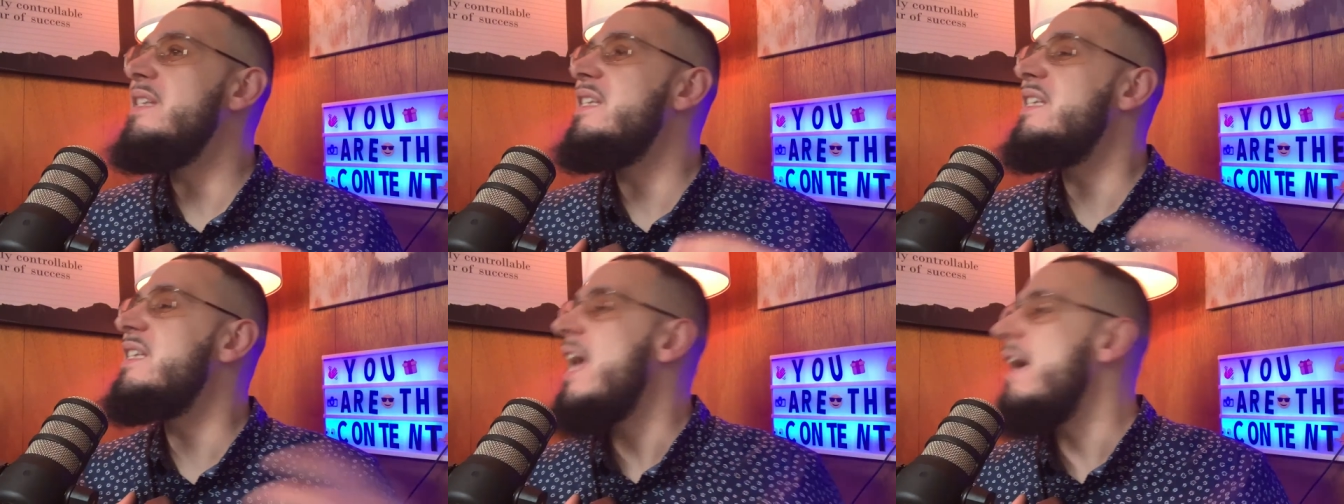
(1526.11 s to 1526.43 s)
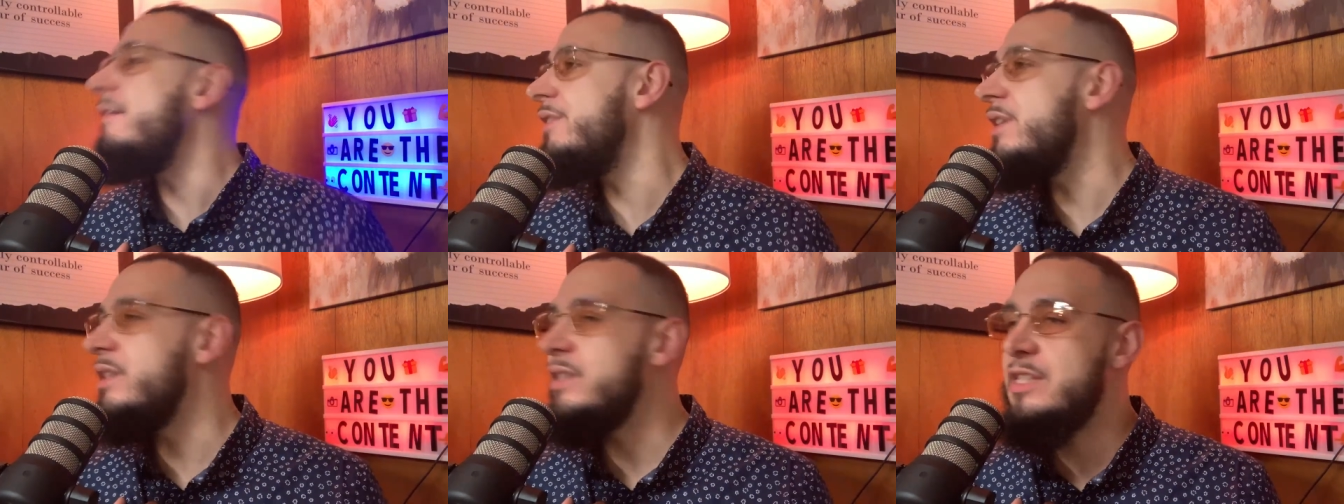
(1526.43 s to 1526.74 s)

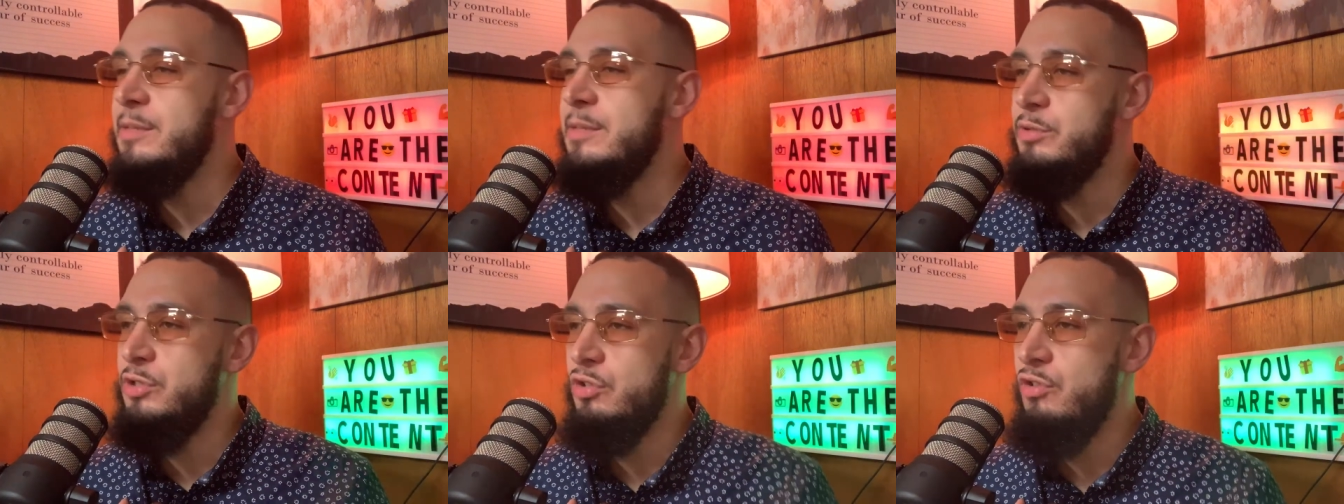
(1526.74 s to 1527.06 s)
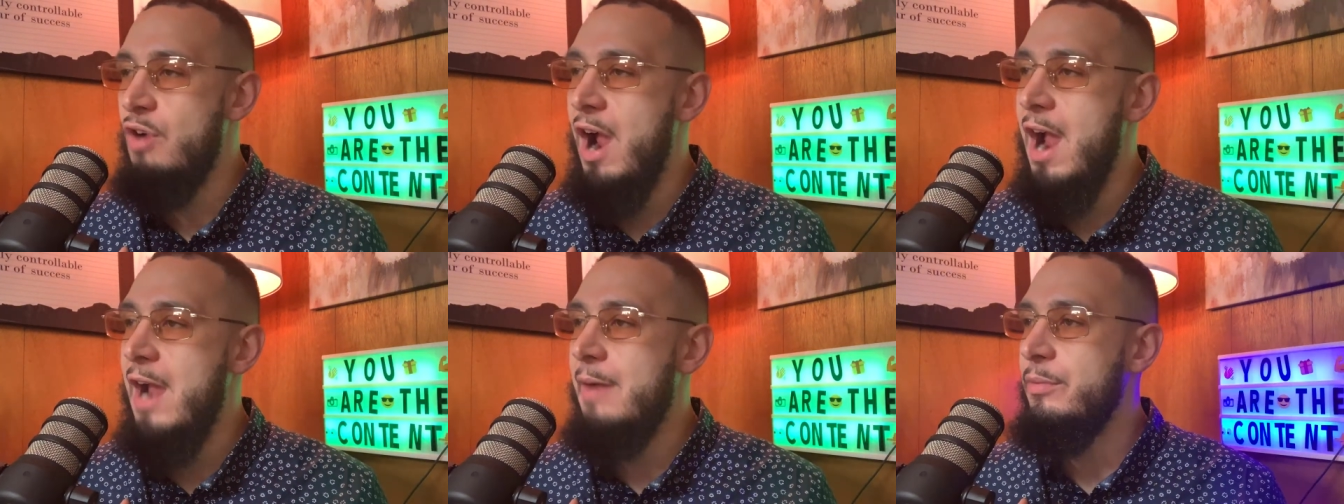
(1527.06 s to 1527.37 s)
seven
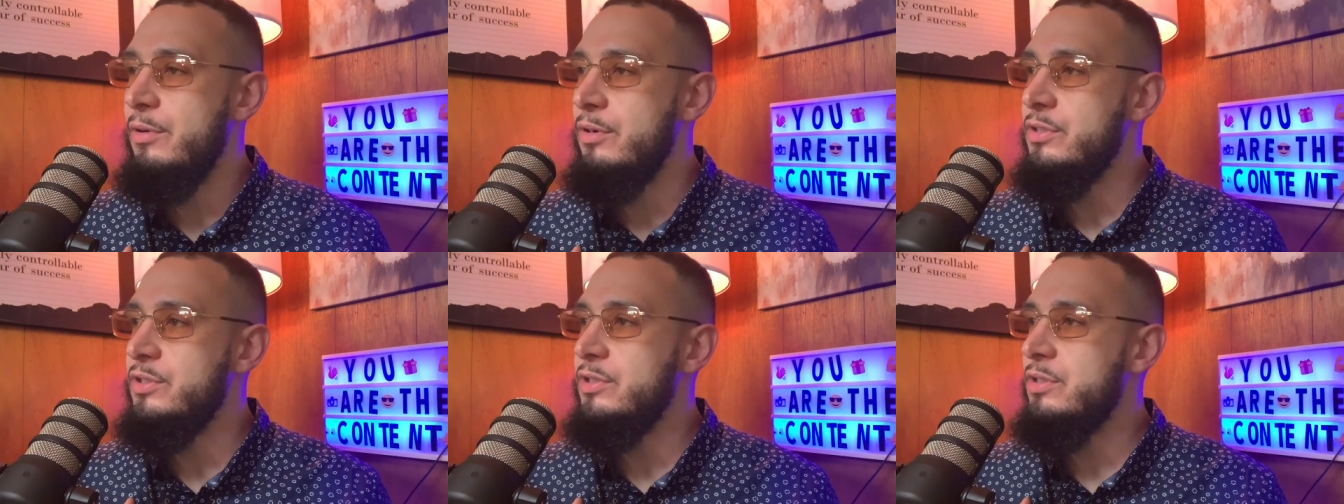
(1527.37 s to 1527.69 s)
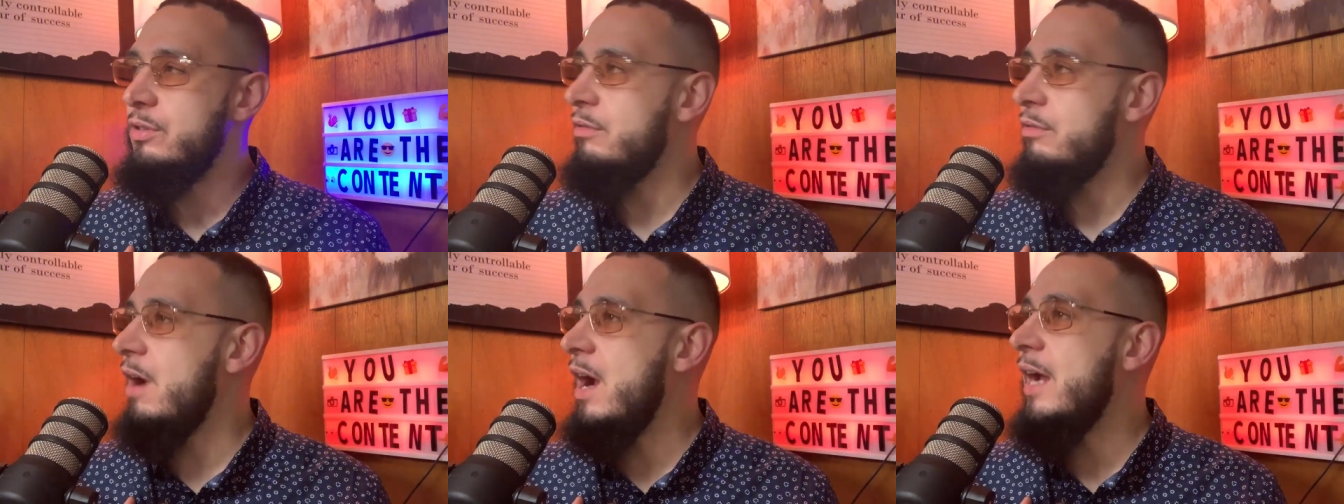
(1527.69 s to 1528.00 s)
subscribers,
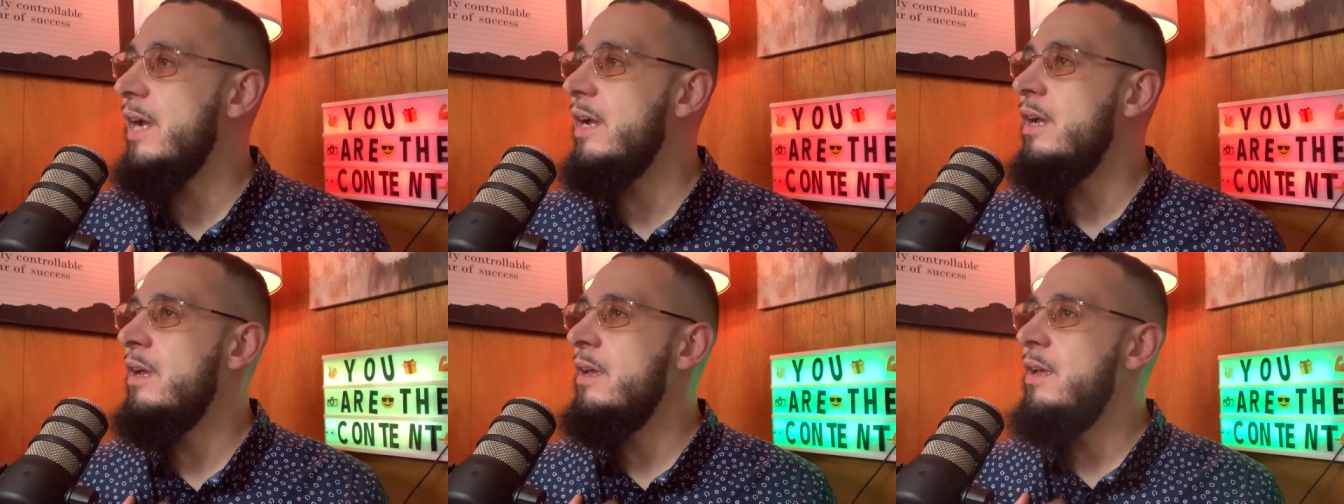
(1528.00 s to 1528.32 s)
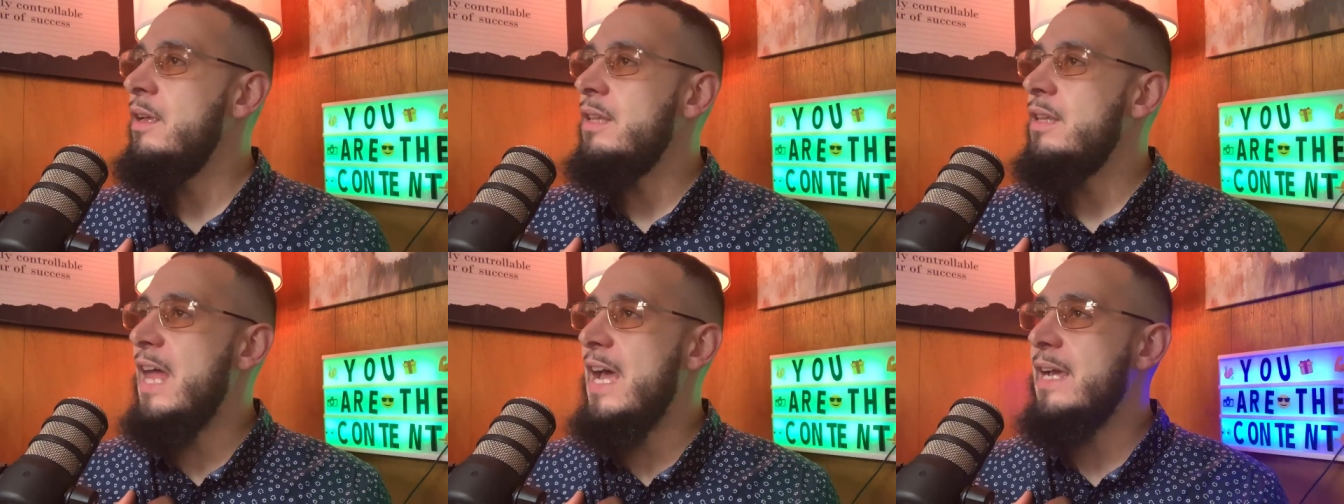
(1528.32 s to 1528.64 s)
right?
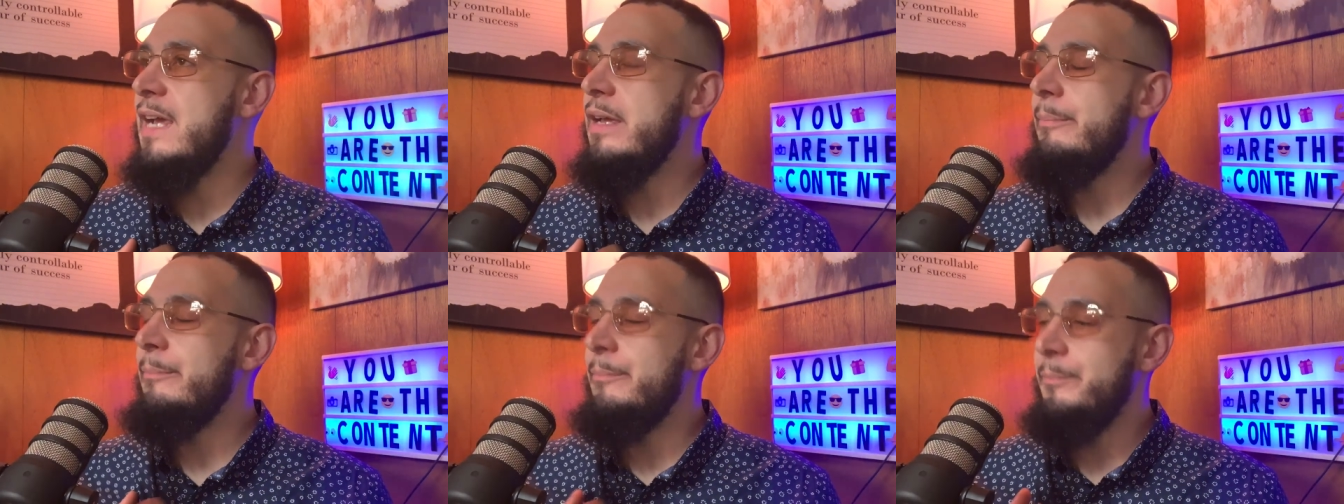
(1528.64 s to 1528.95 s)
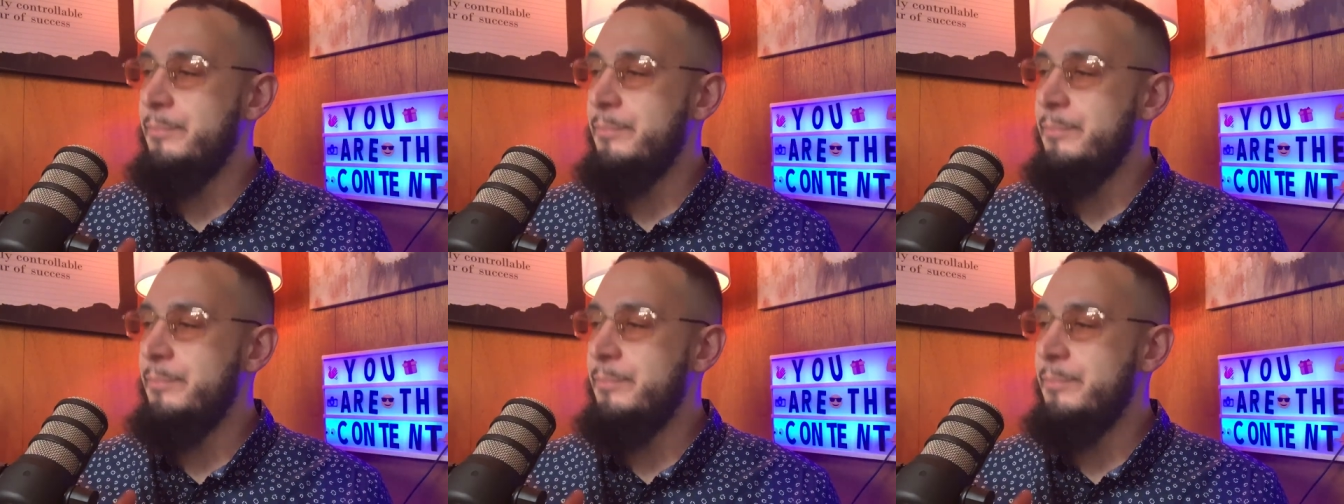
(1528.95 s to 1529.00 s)
Like,